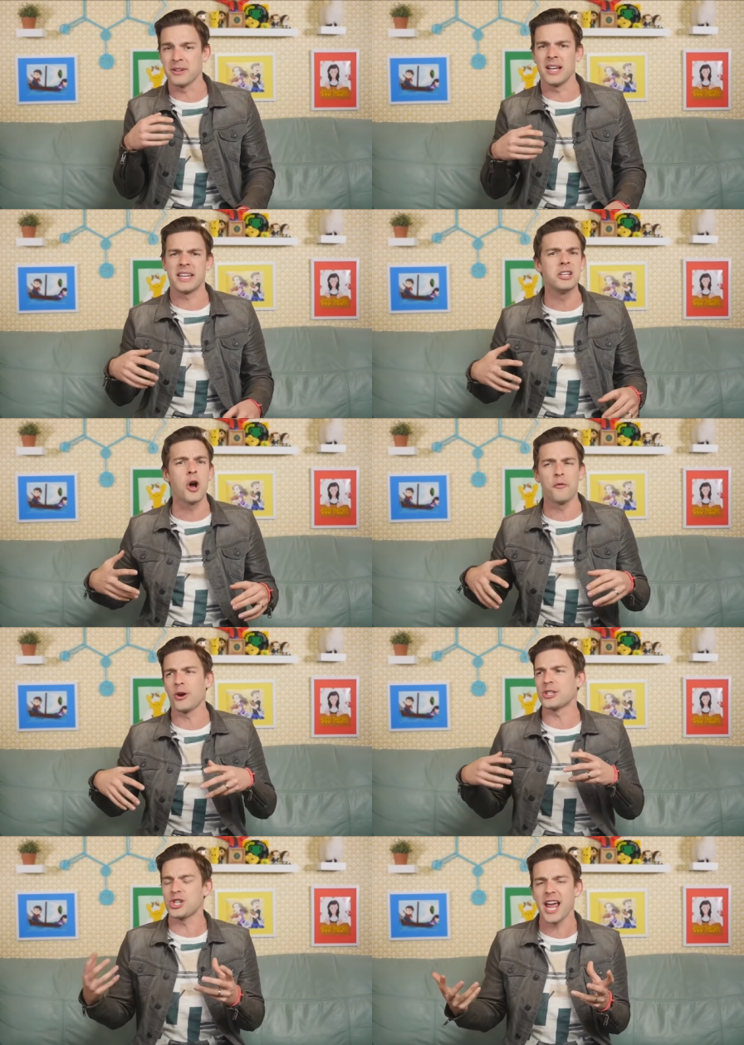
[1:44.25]
They're like, you know,
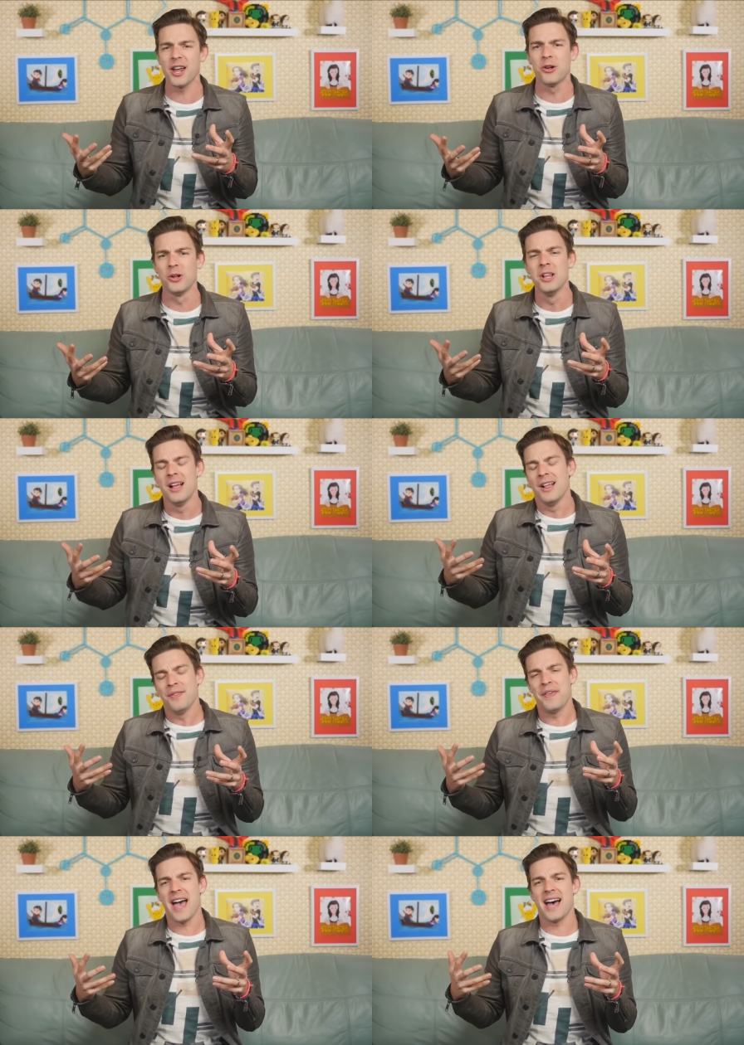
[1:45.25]
for a channel
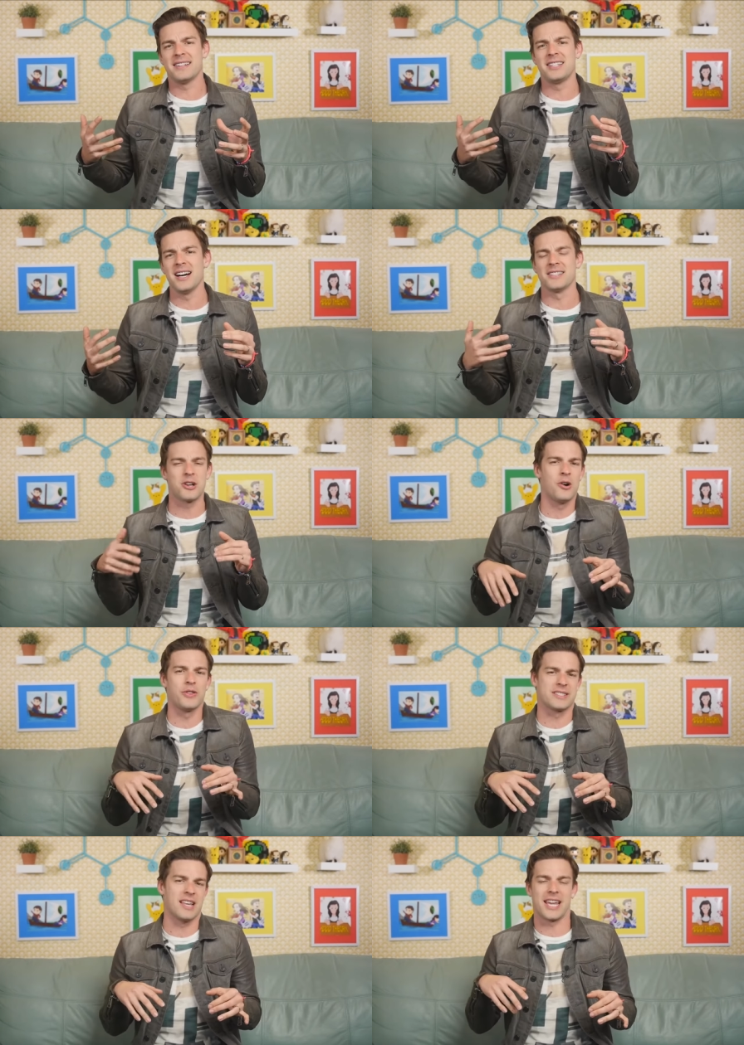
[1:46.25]
that does all
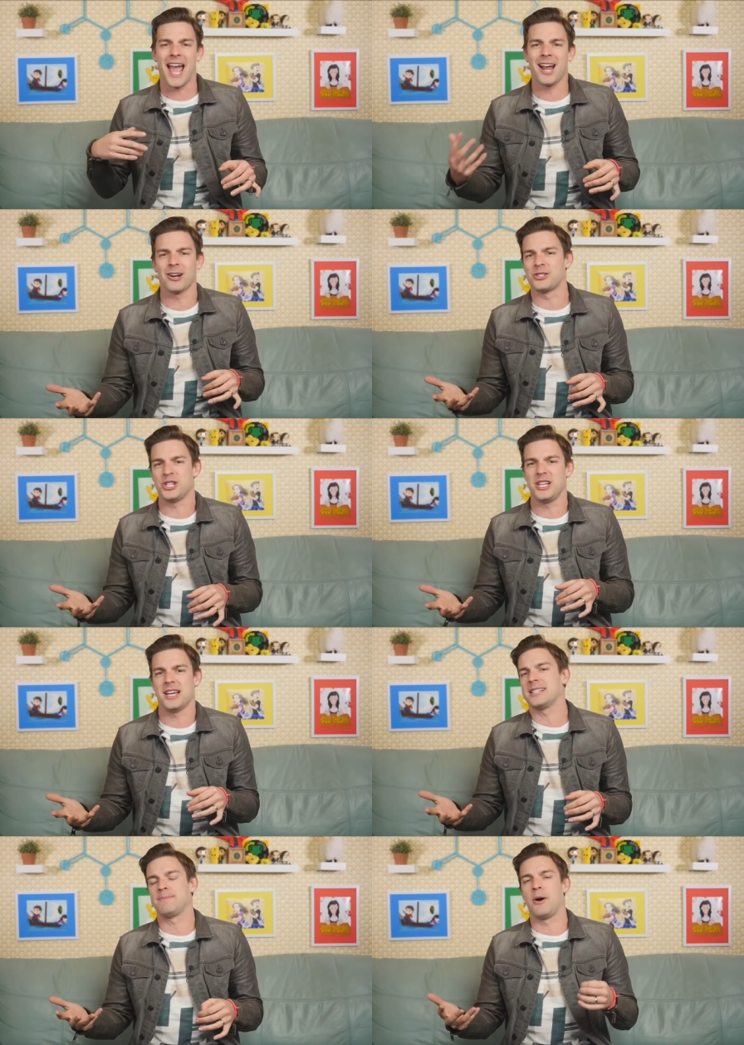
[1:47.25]
this like ARG
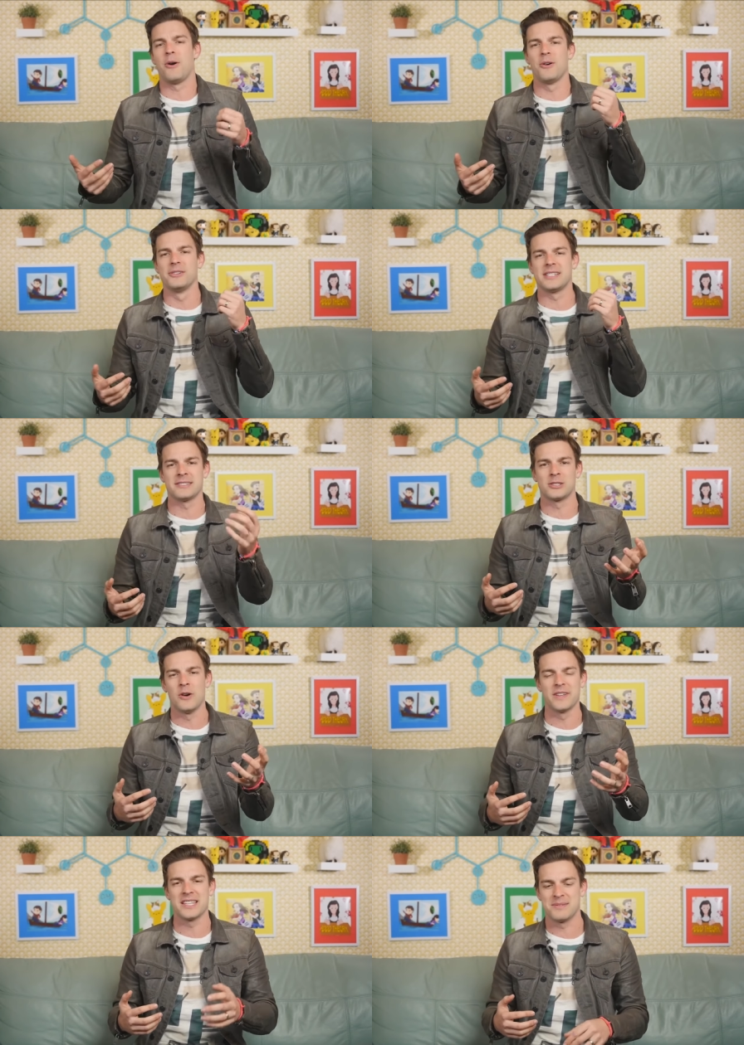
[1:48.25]
exposed and
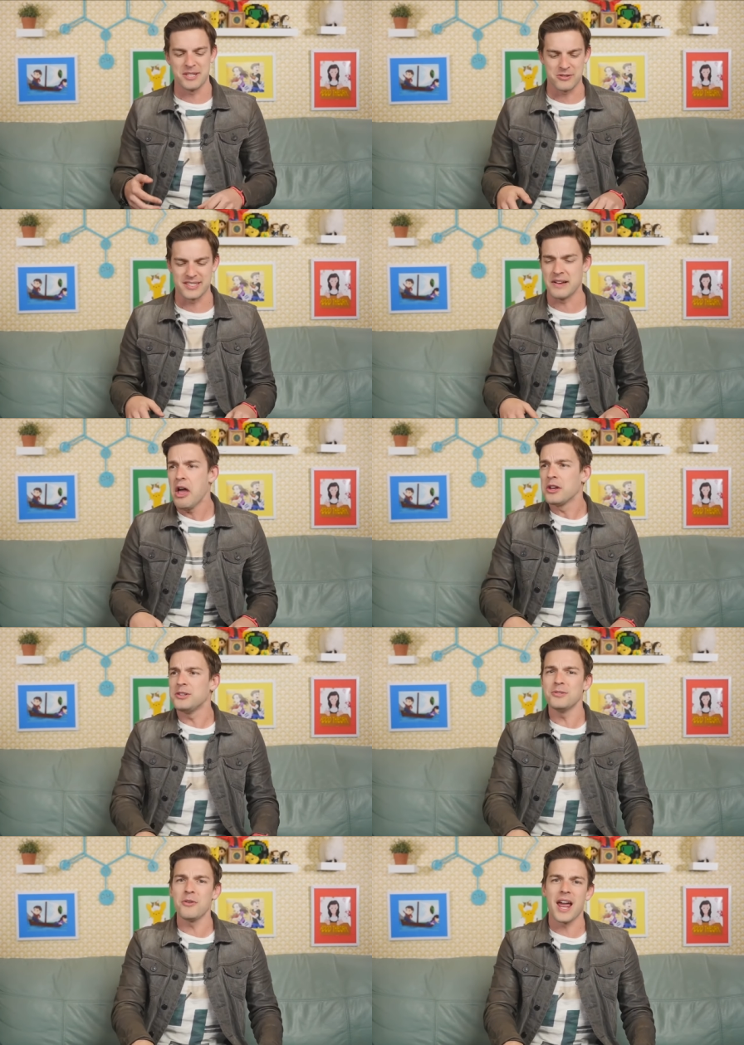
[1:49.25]
solving these mysteries stuff,
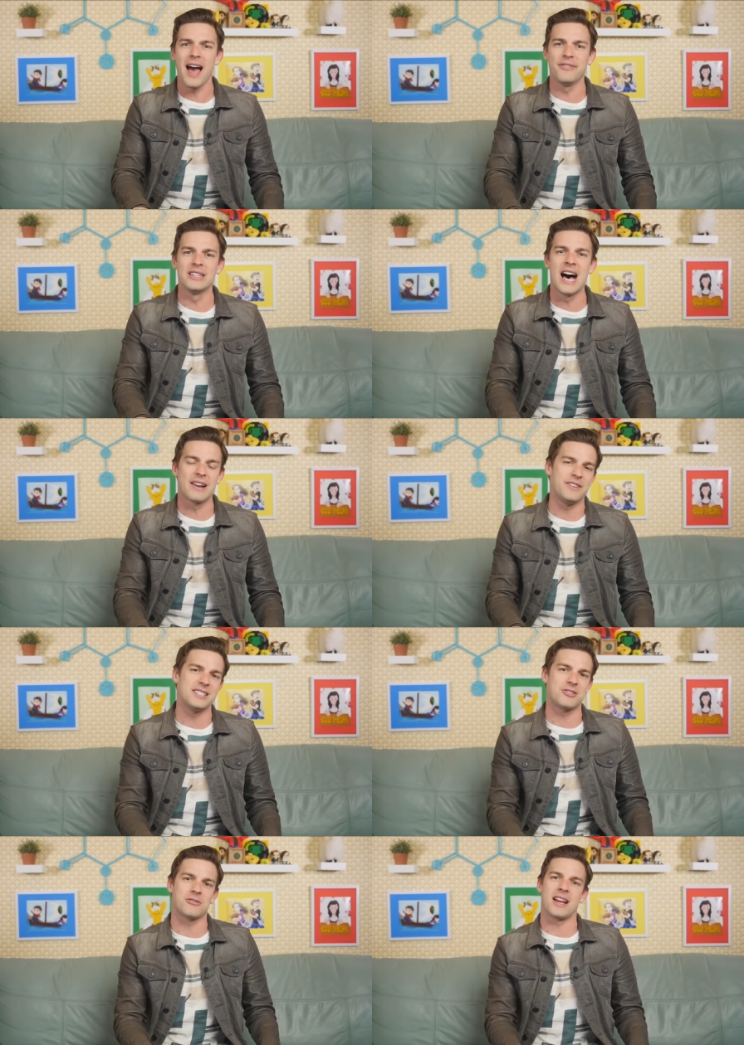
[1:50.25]
you don't have a lot of
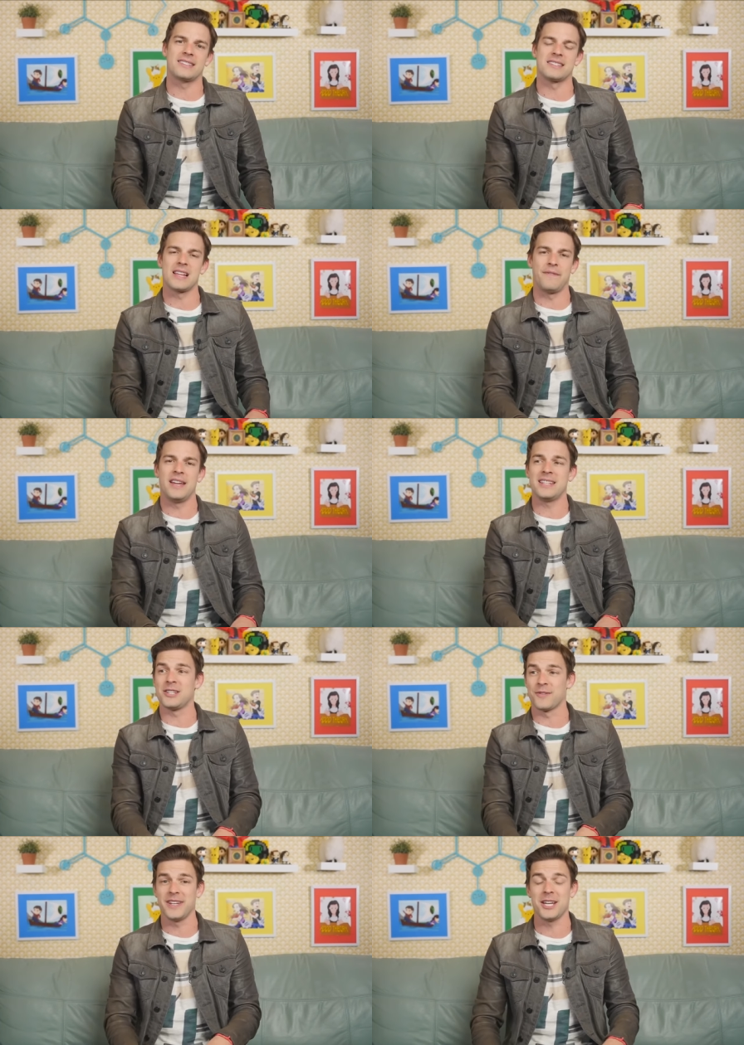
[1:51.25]
Easter eggs and stuff hidden in
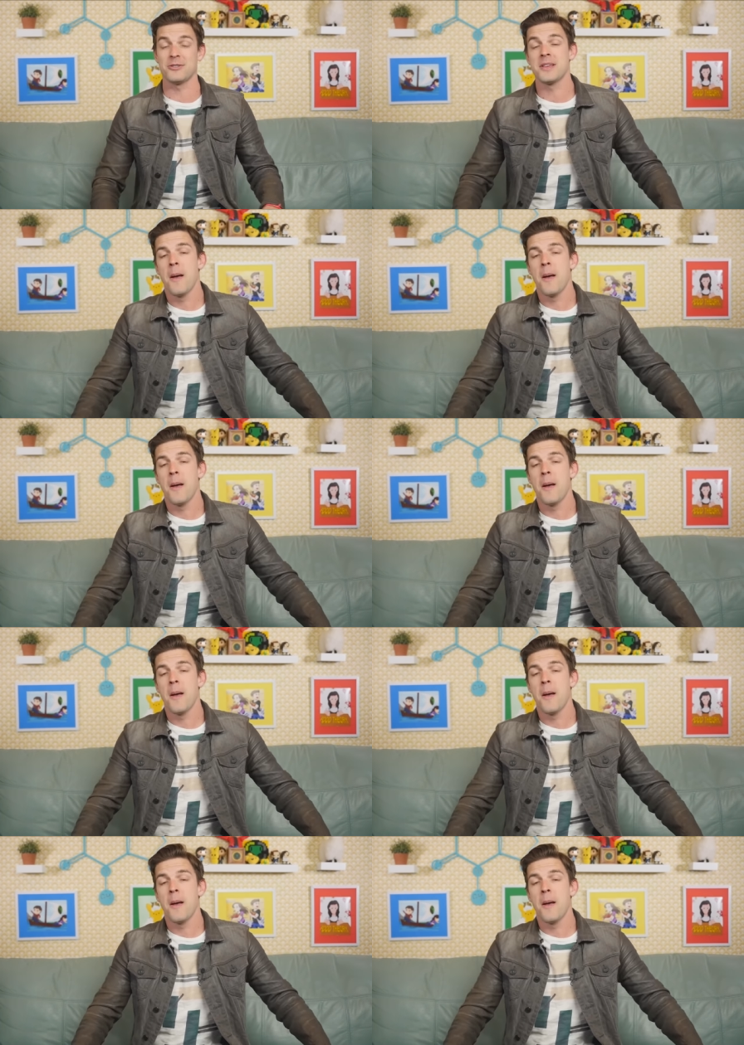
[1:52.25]
your videos.